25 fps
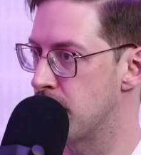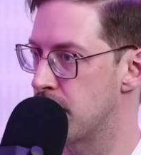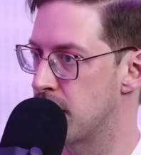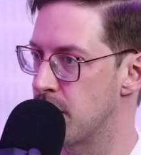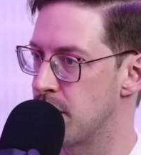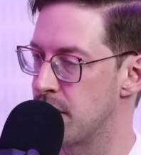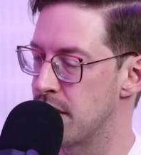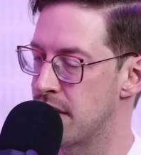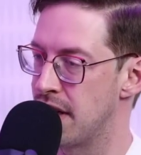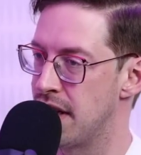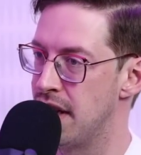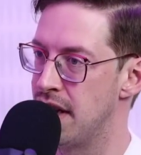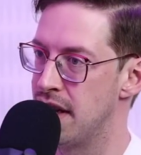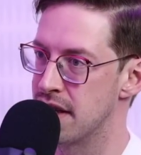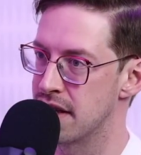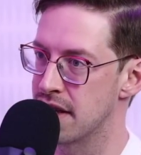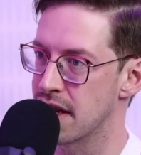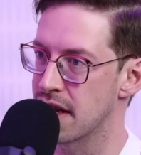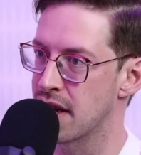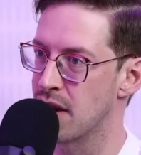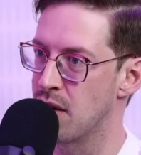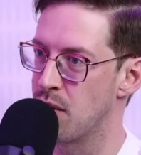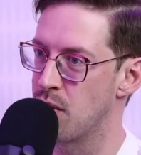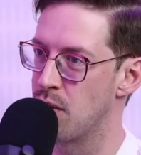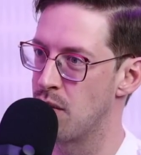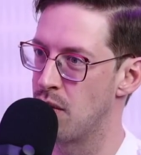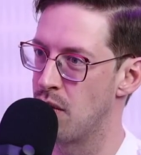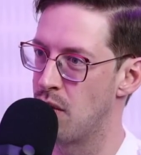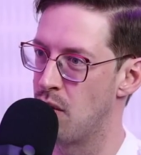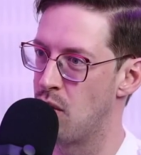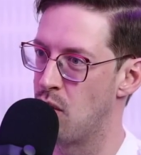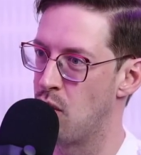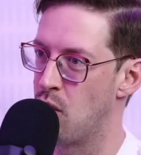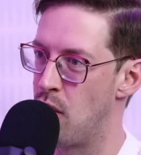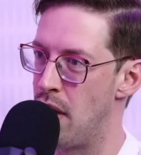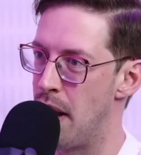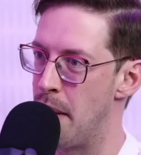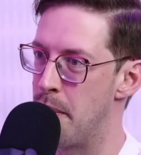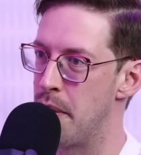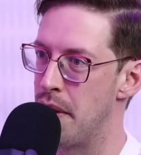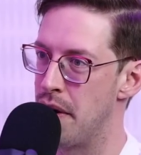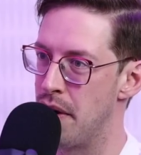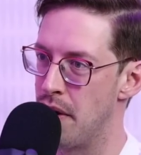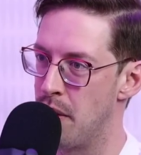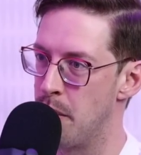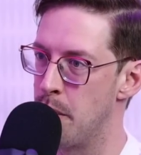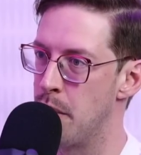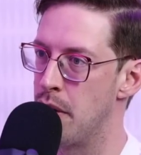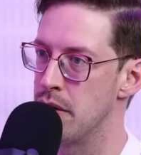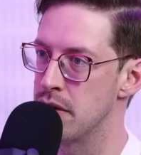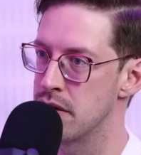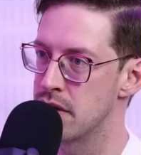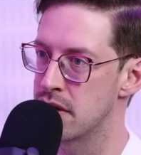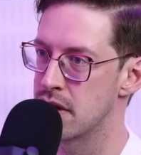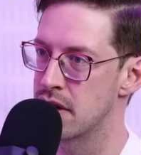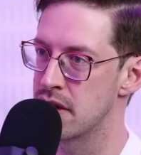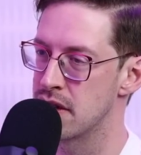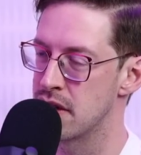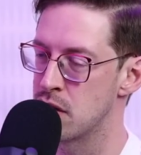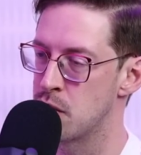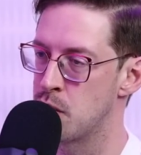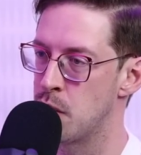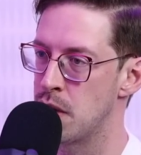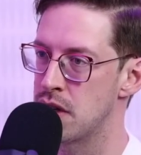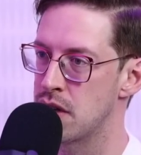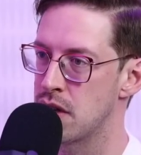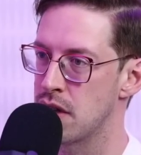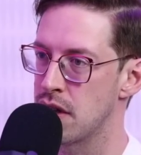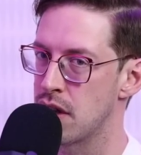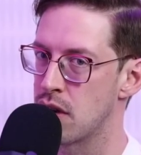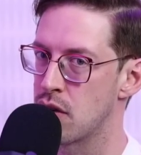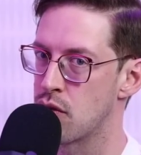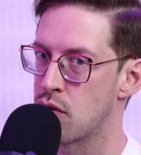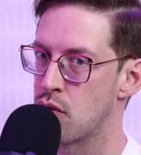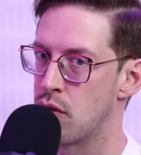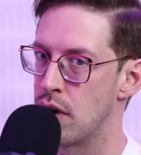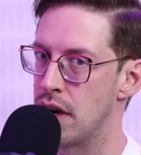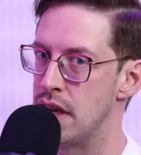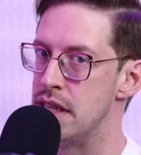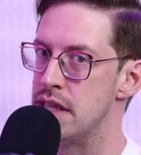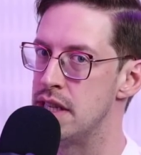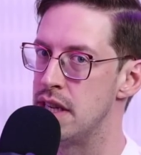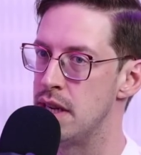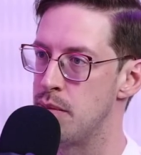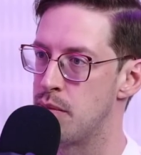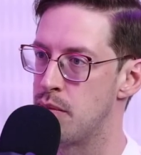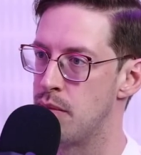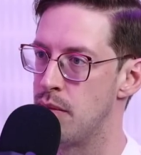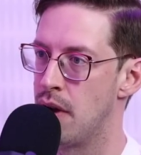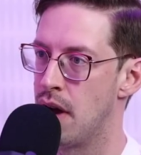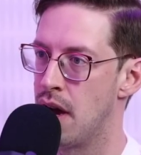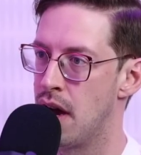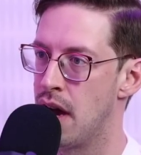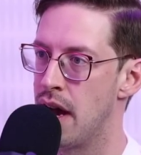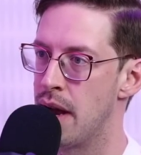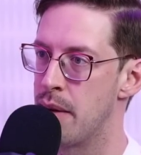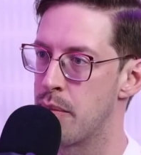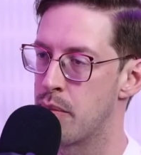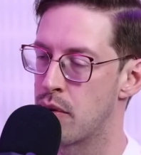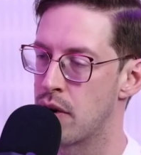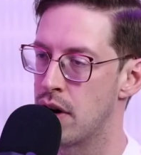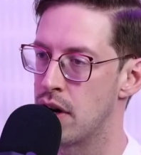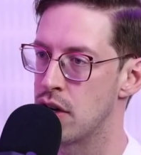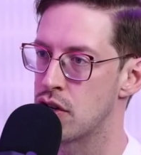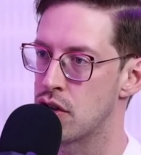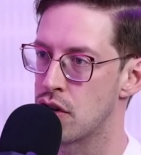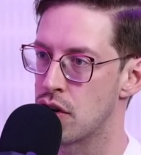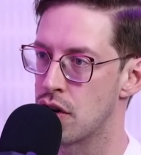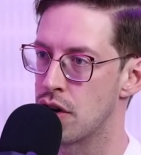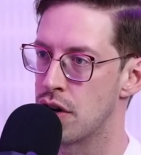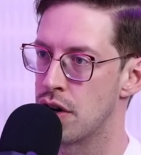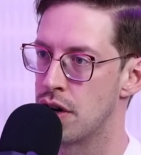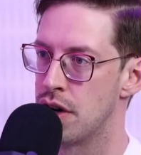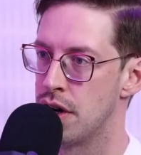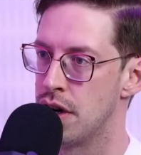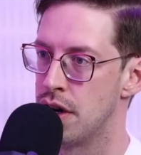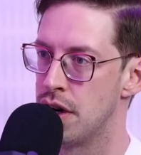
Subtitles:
So it is like a weapon almost, because it's basically crazy high pressure